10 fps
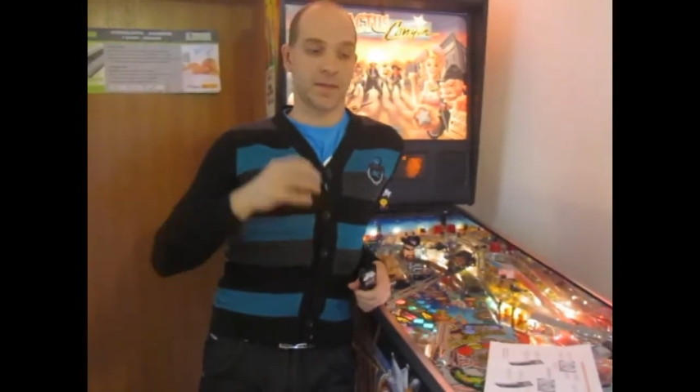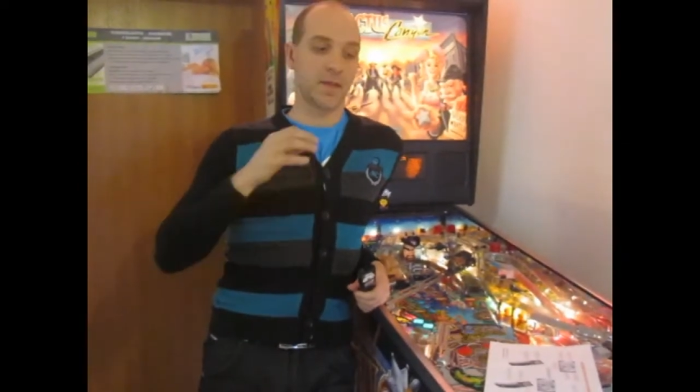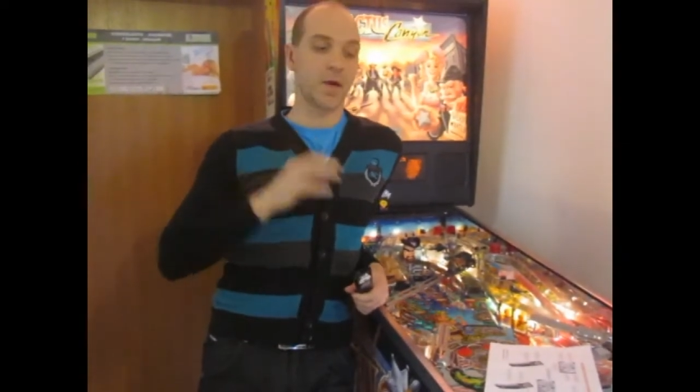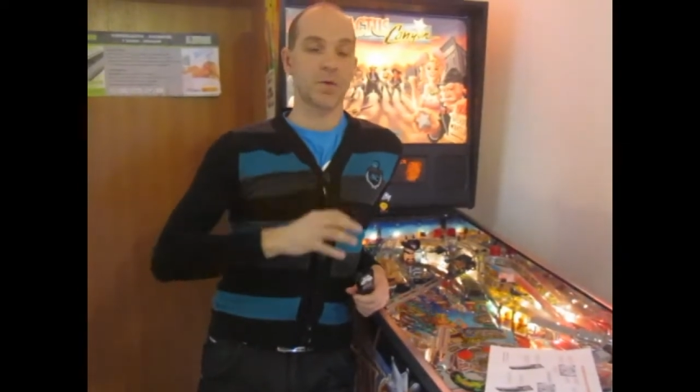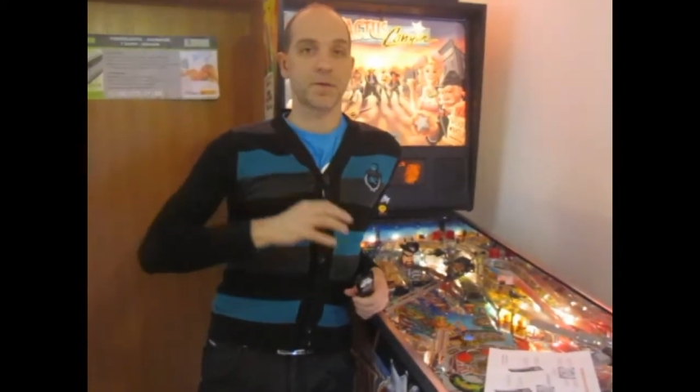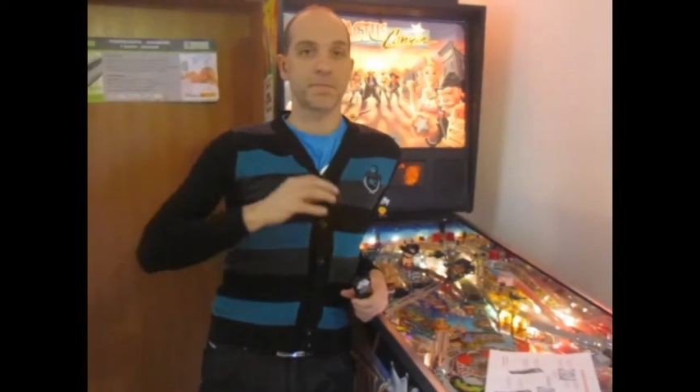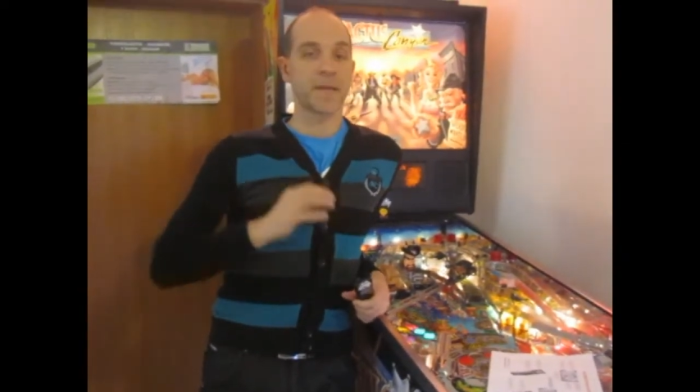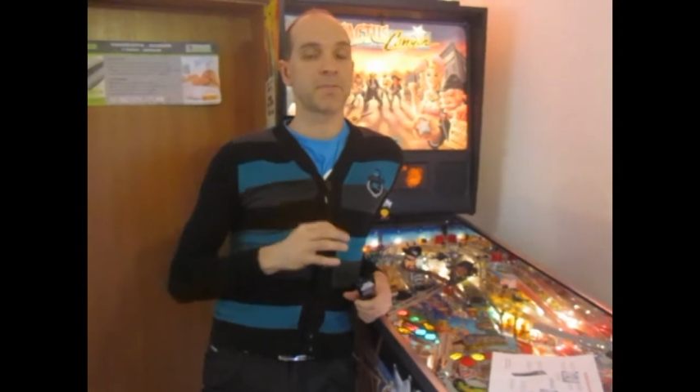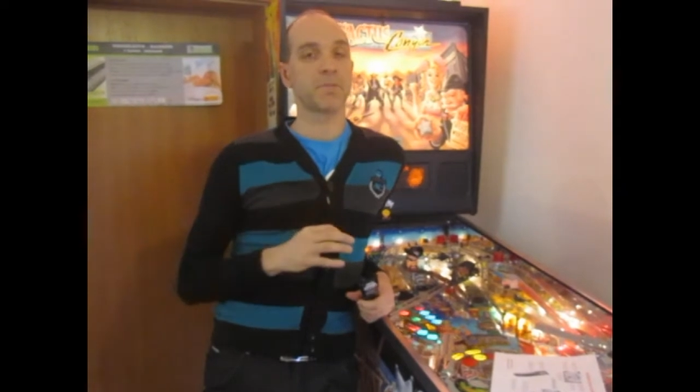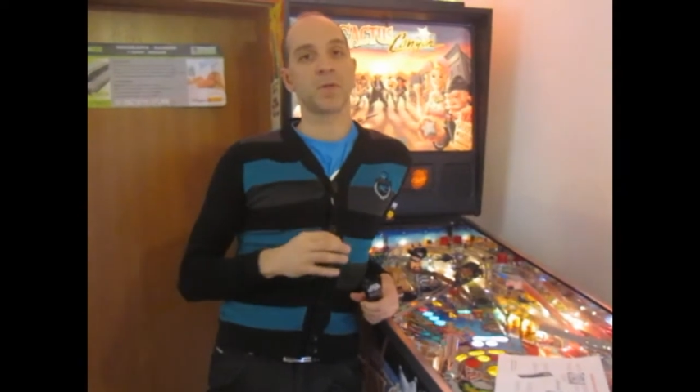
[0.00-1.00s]
now the
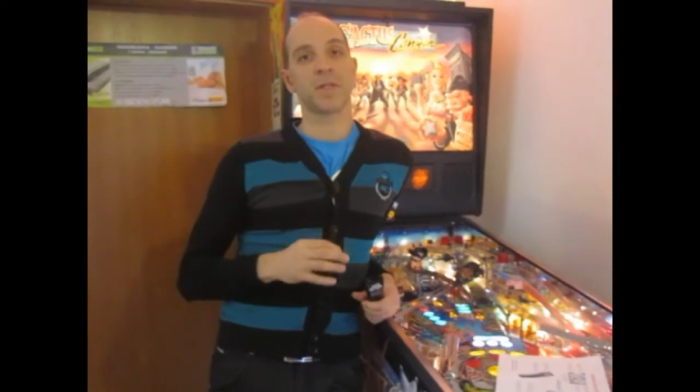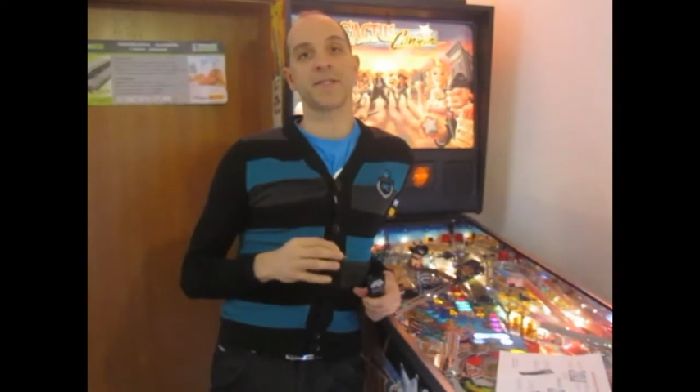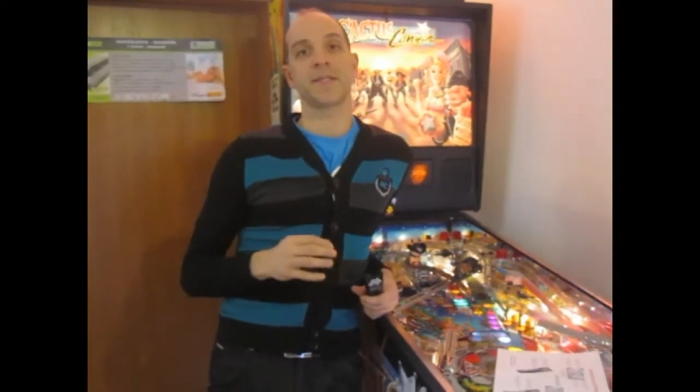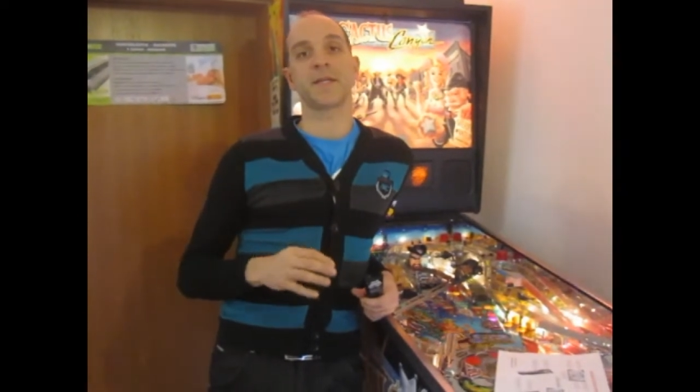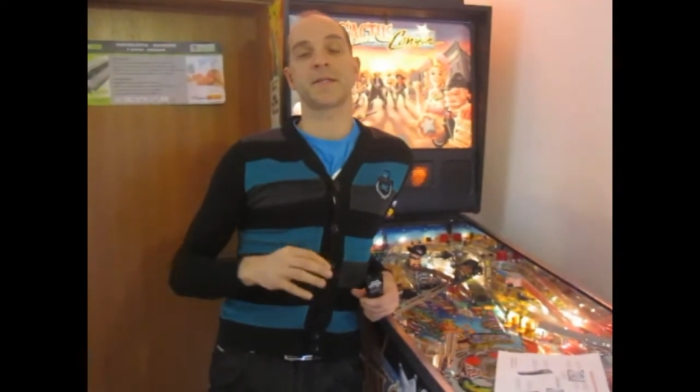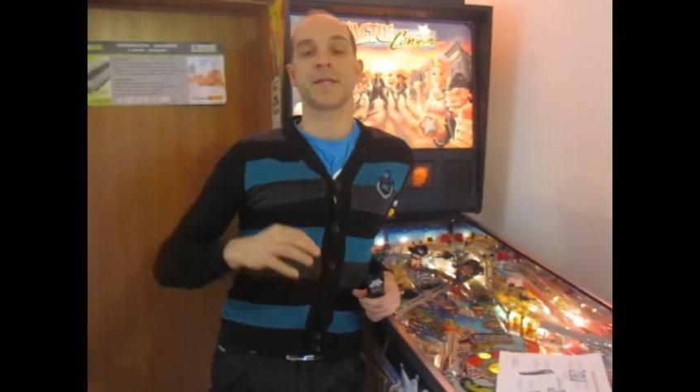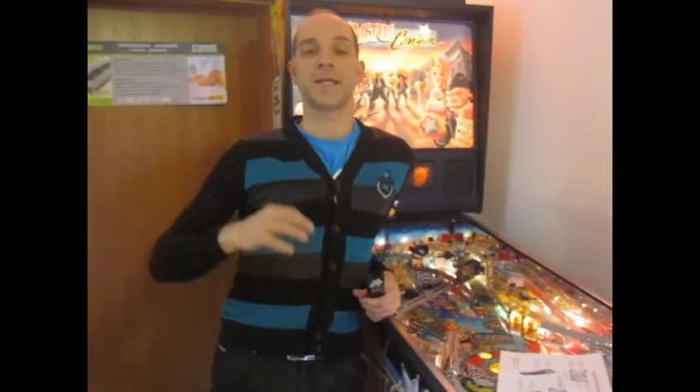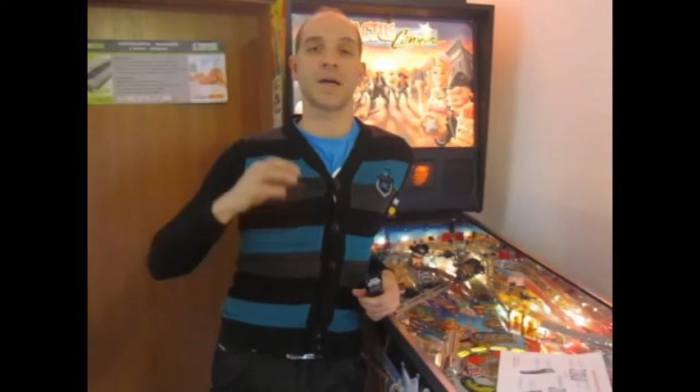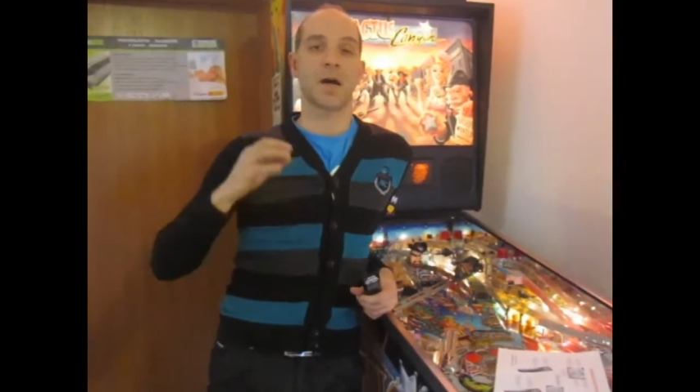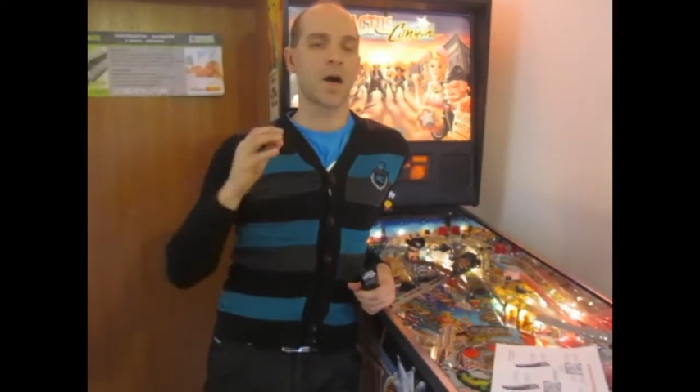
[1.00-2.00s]
pinball is set
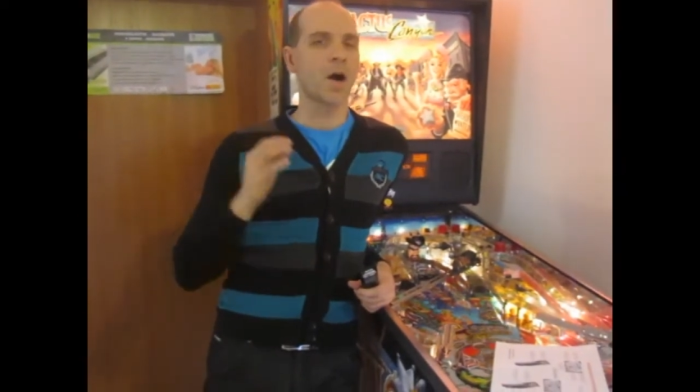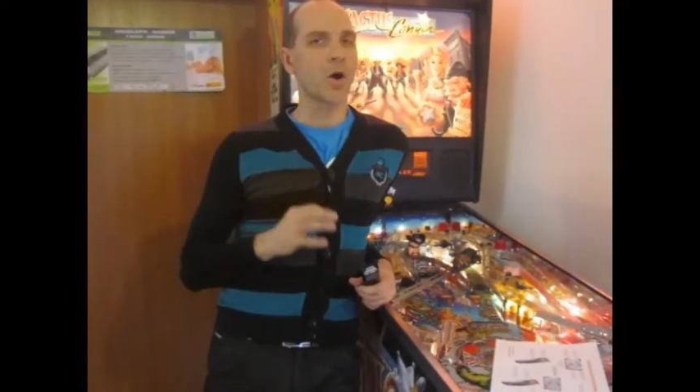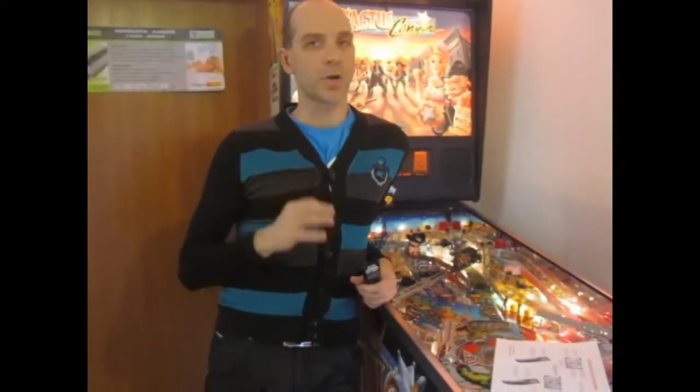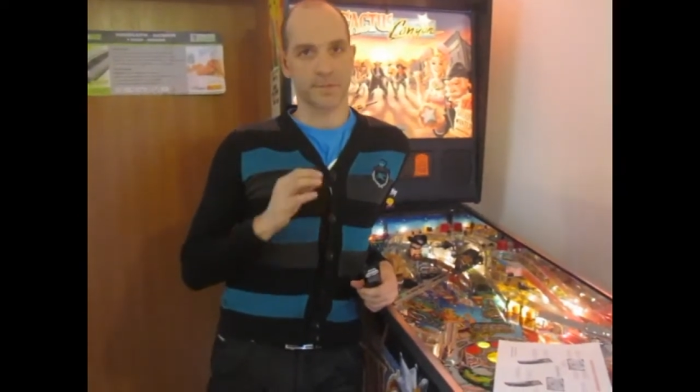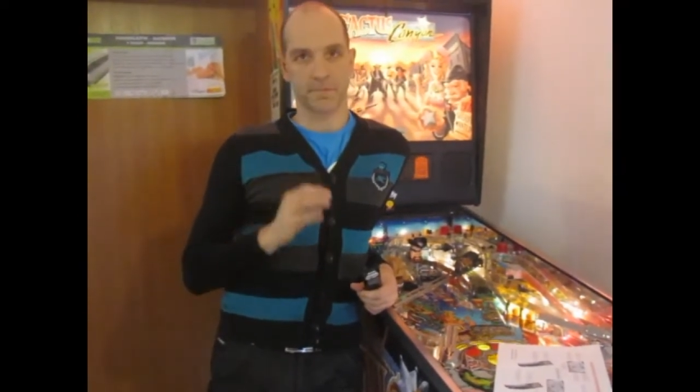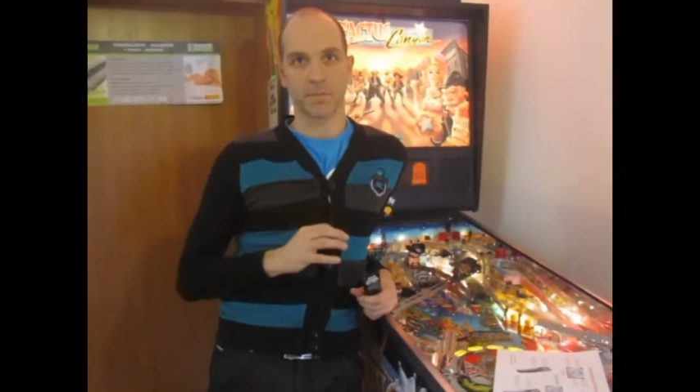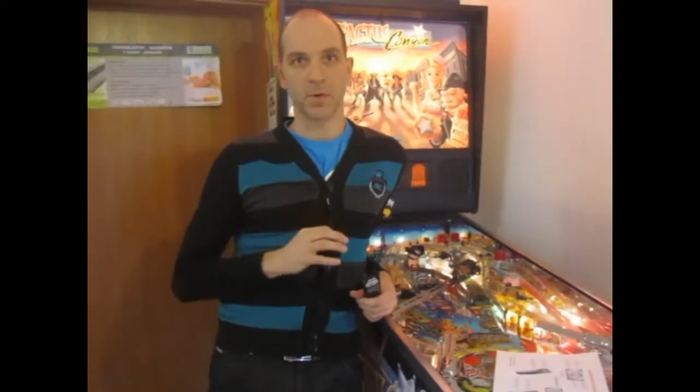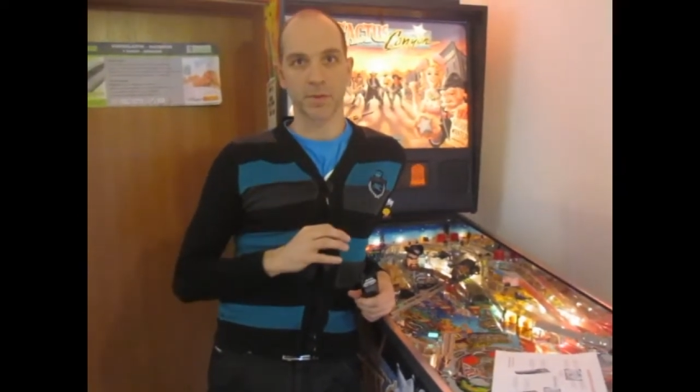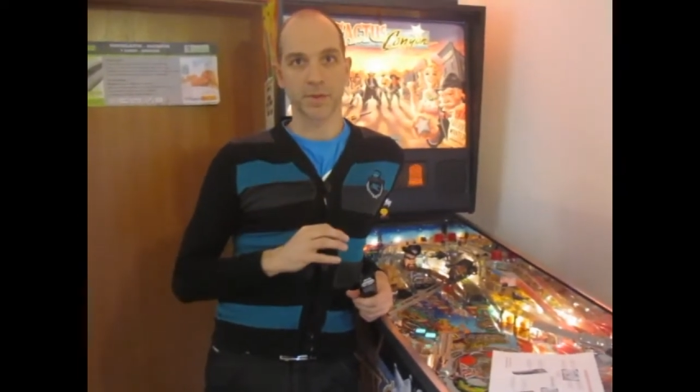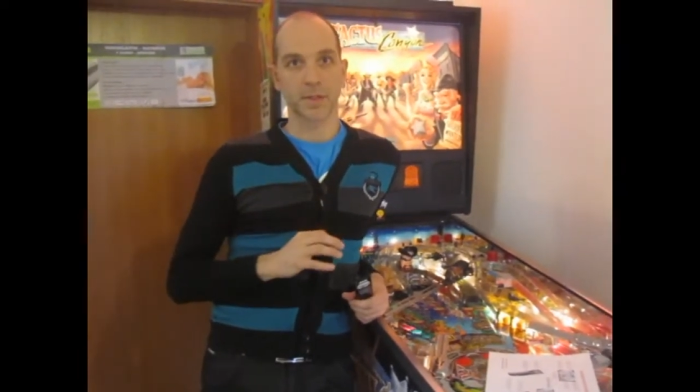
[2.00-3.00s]
in hard
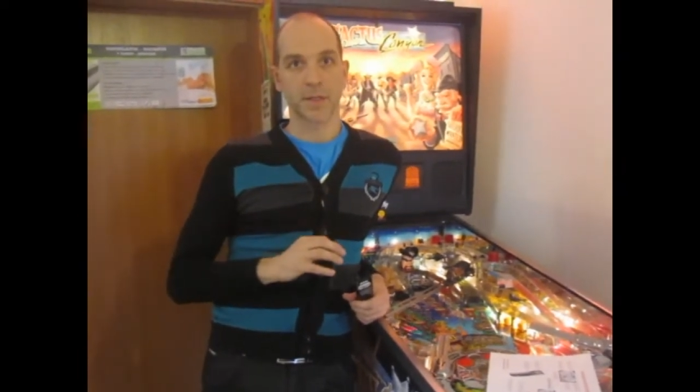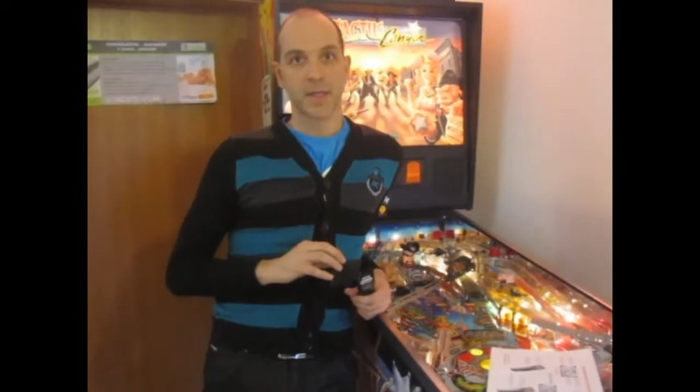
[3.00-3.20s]
mode.